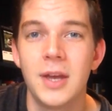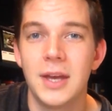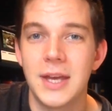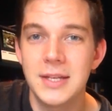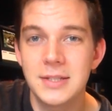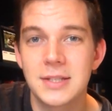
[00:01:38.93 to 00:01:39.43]

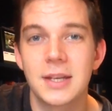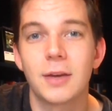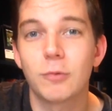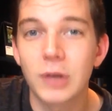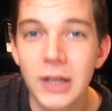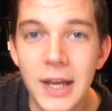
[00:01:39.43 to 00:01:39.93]
into a
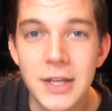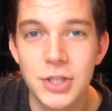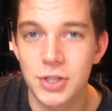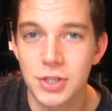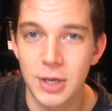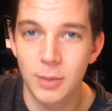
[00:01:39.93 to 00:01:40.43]

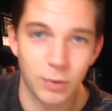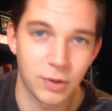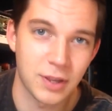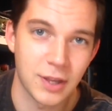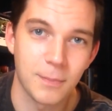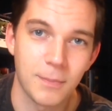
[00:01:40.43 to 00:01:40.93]
relationship with
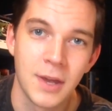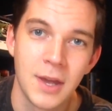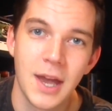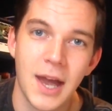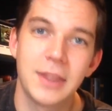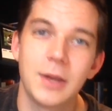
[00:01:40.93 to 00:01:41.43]
Him
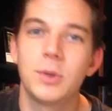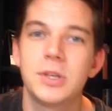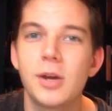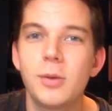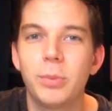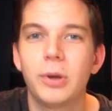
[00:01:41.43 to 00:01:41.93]
and that we
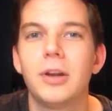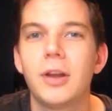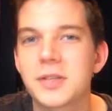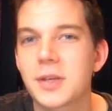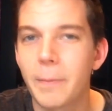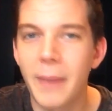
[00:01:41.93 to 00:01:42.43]
don't put
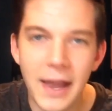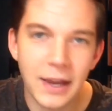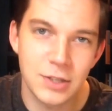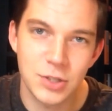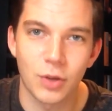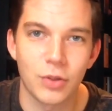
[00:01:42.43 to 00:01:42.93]
lots of
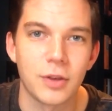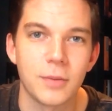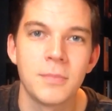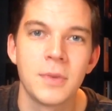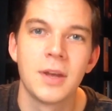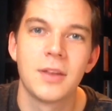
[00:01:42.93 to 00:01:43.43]
baggage on
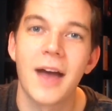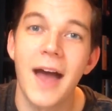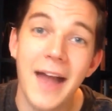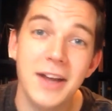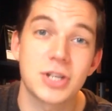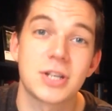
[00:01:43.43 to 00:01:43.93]
them that
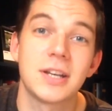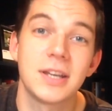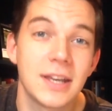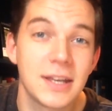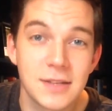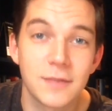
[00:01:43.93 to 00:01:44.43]
actually
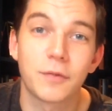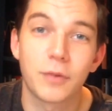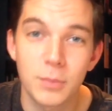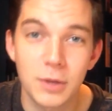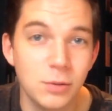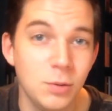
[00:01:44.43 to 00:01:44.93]
isn't
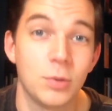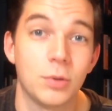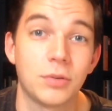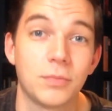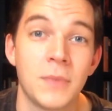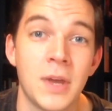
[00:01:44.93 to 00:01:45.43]
from the
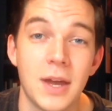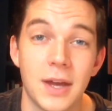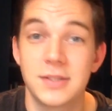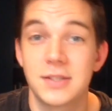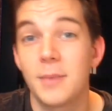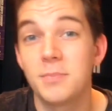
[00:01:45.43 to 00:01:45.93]
Lord. And
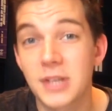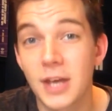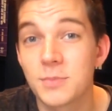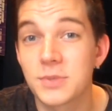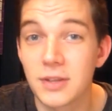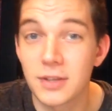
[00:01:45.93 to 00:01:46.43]

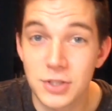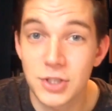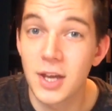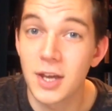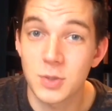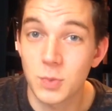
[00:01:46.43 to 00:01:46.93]
sometimes at the
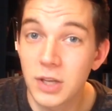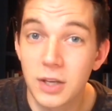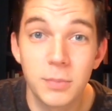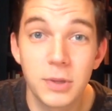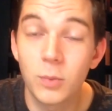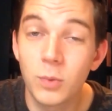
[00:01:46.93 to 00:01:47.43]
church we can
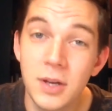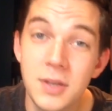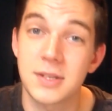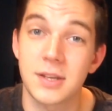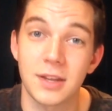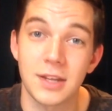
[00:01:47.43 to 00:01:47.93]
be the
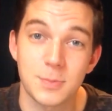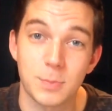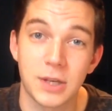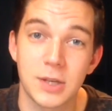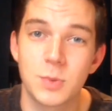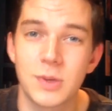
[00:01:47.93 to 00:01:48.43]
worst at this
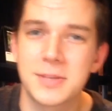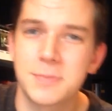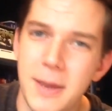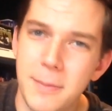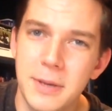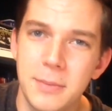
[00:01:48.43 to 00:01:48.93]
because we
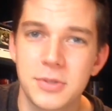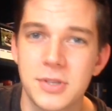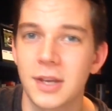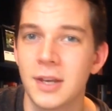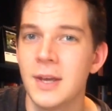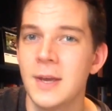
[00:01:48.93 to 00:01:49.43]
expect people
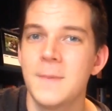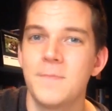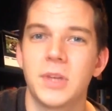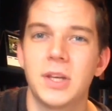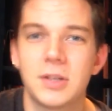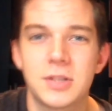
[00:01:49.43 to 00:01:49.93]
to,
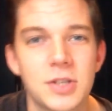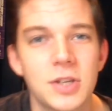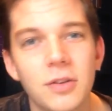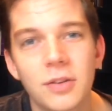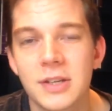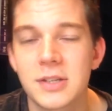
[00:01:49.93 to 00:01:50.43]
you know, to do
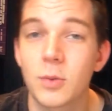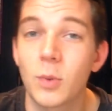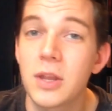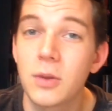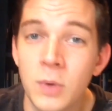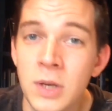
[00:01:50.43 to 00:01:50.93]
things the way
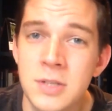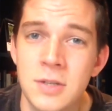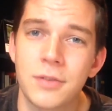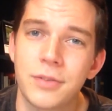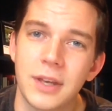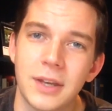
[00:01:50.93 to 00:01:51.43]
that we do
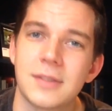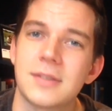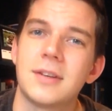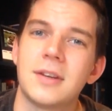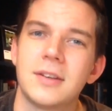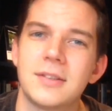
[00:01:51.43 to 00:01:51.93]
things
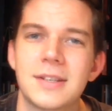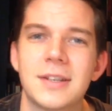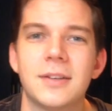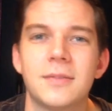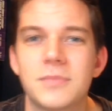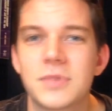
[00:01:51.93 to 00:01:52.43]
and, and
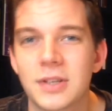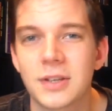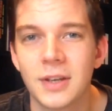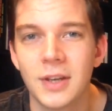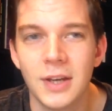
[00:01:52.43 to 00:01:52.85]
to to